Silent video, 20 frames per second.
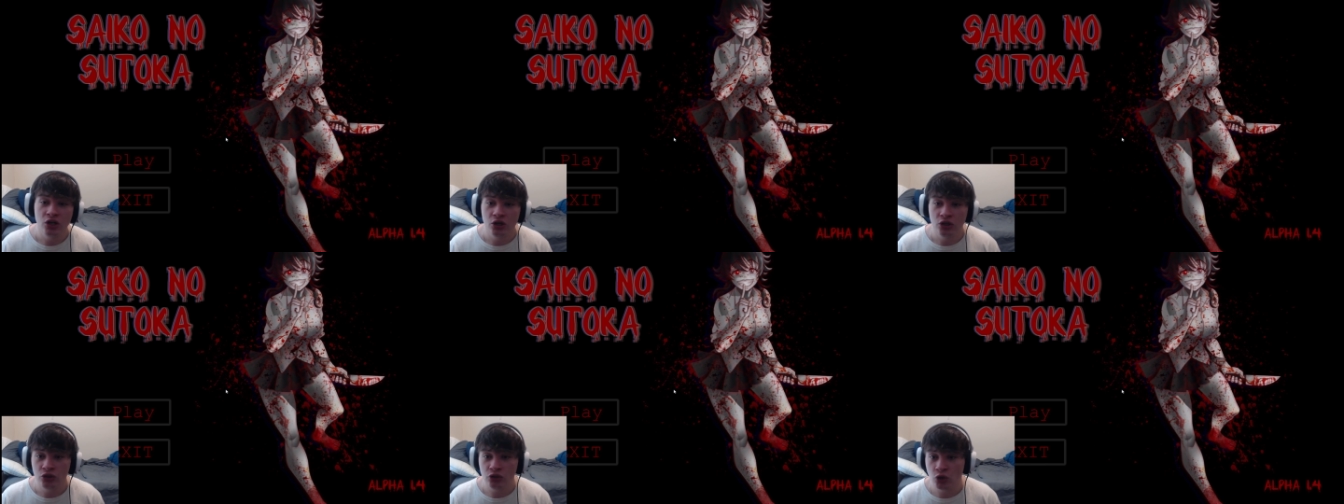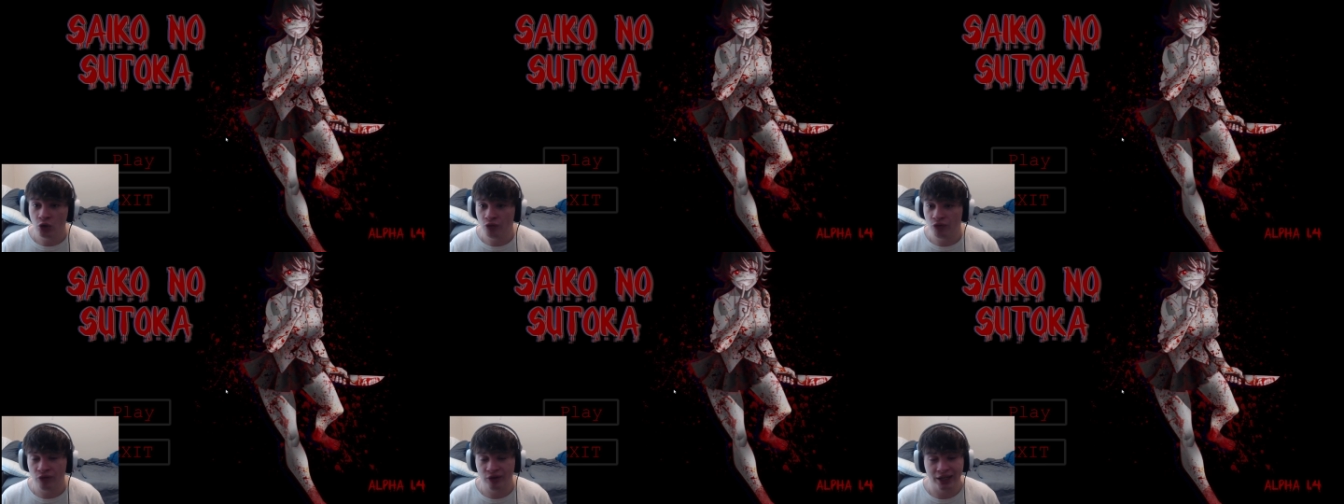
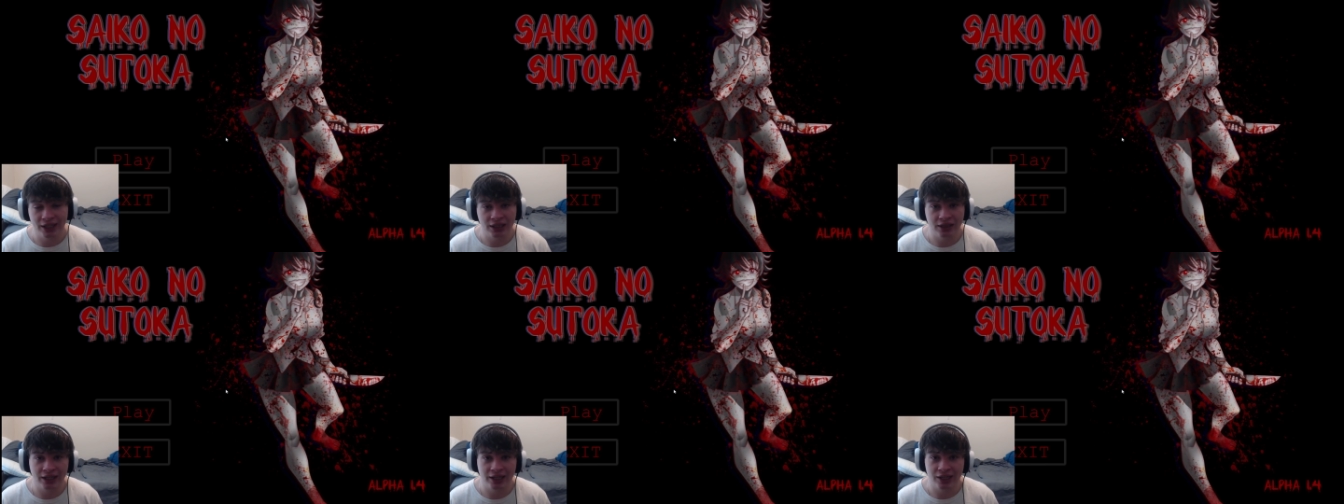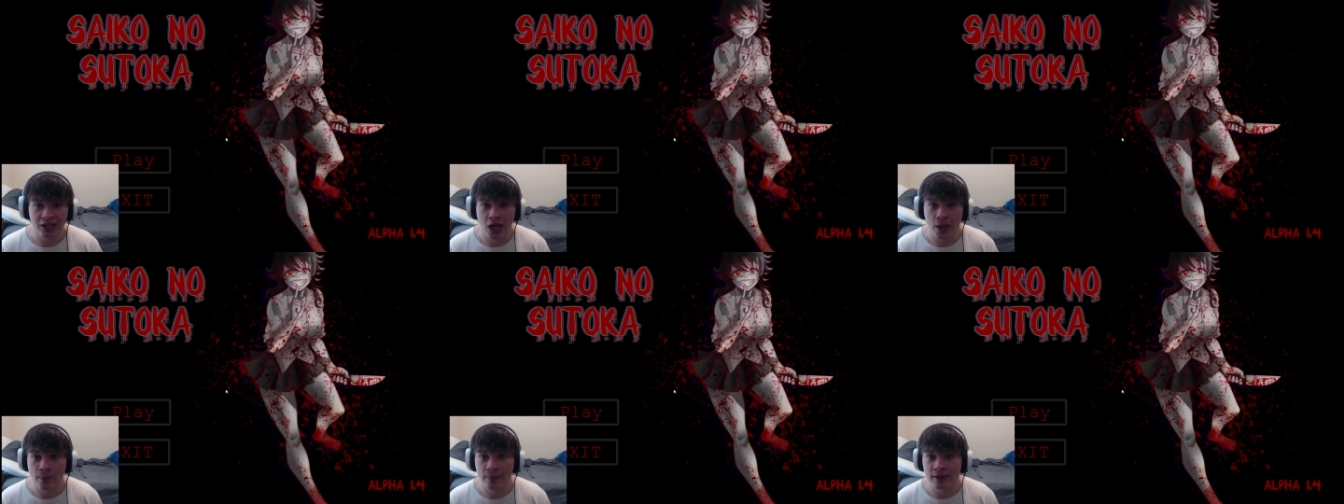don't forget to like,
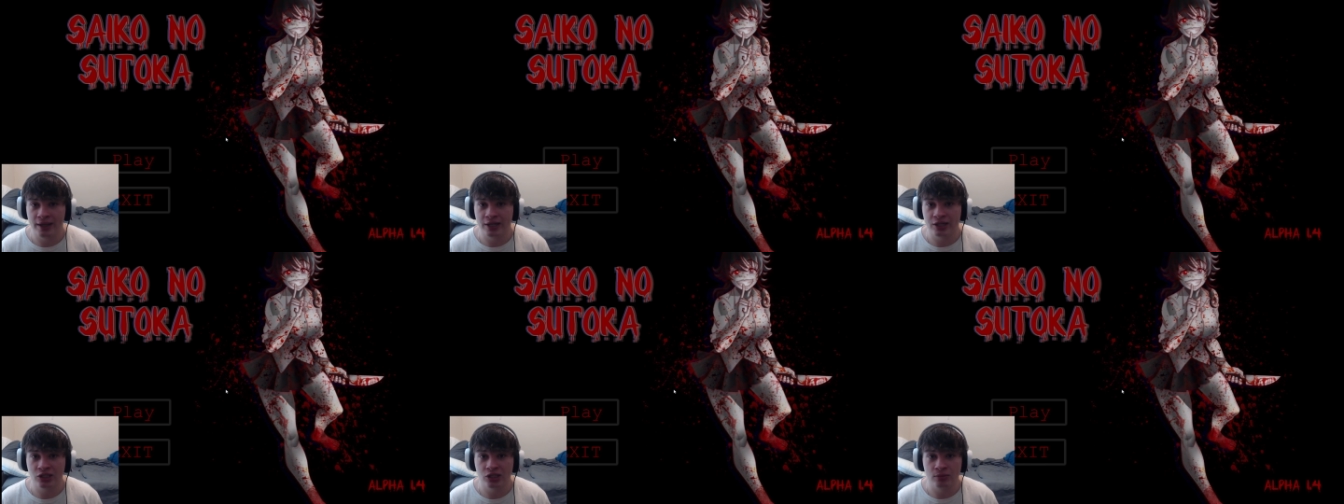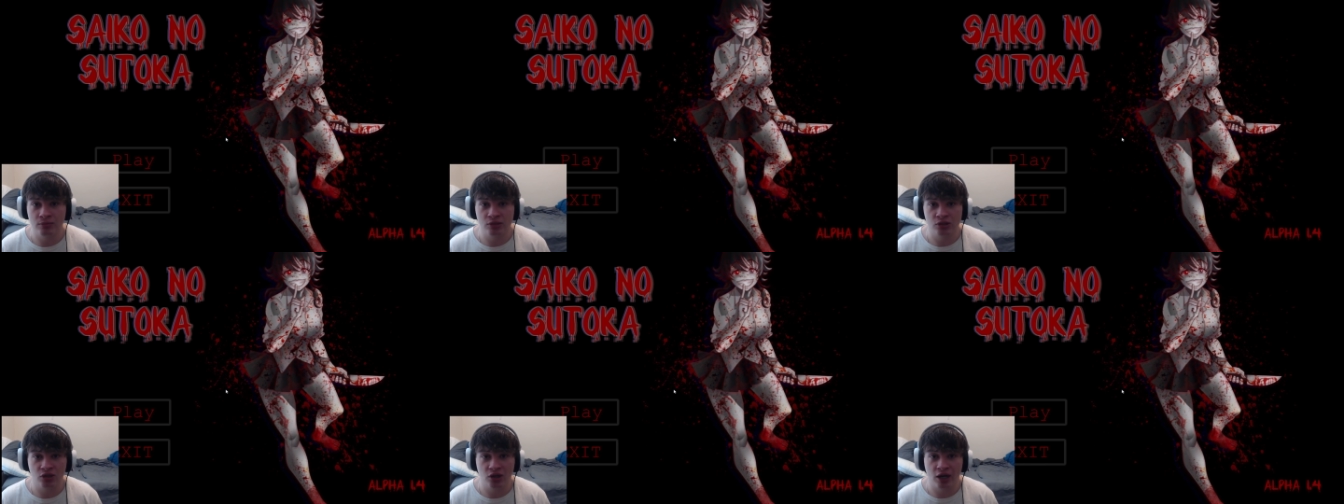comment, and
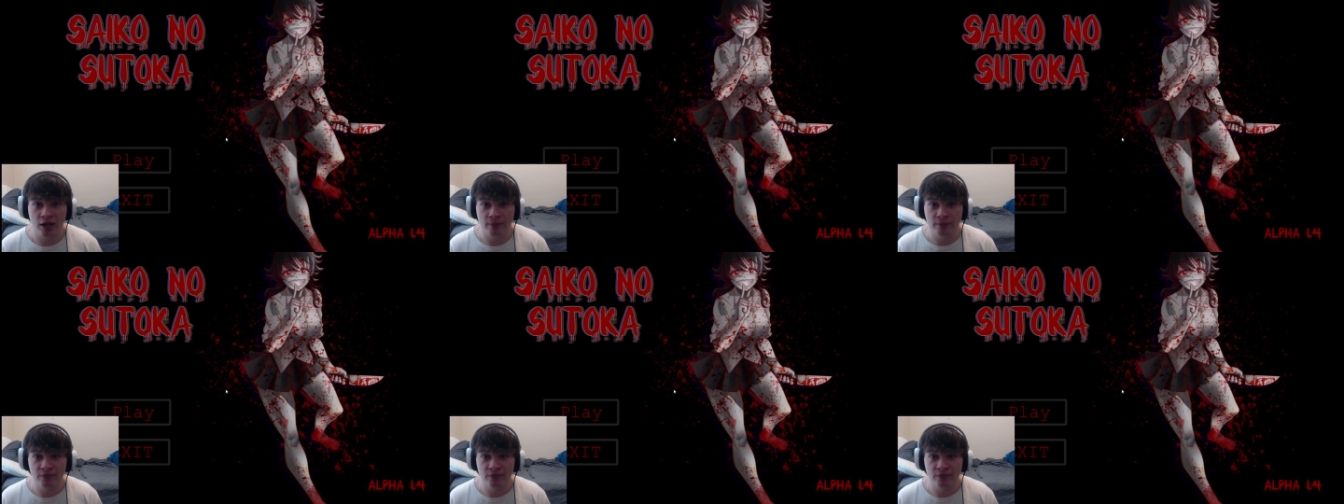subscribe.